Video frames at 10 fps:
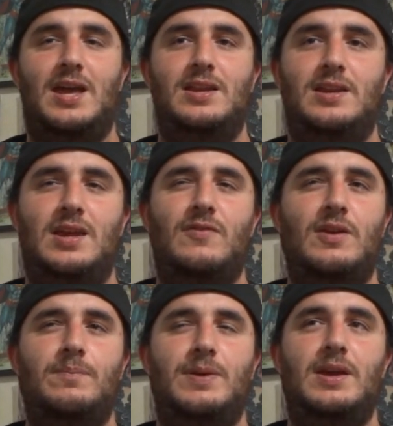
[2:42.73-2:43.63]
And
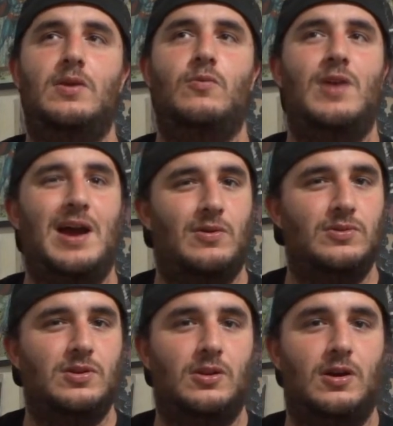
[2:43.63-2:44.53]
even being
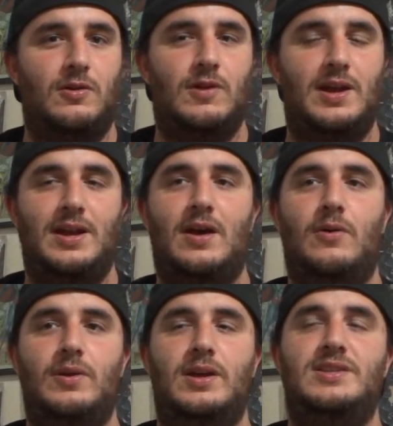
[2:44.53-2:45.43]
around Clark right
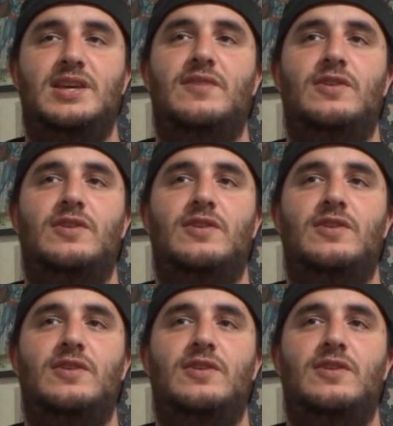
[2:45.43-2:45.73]
now, it's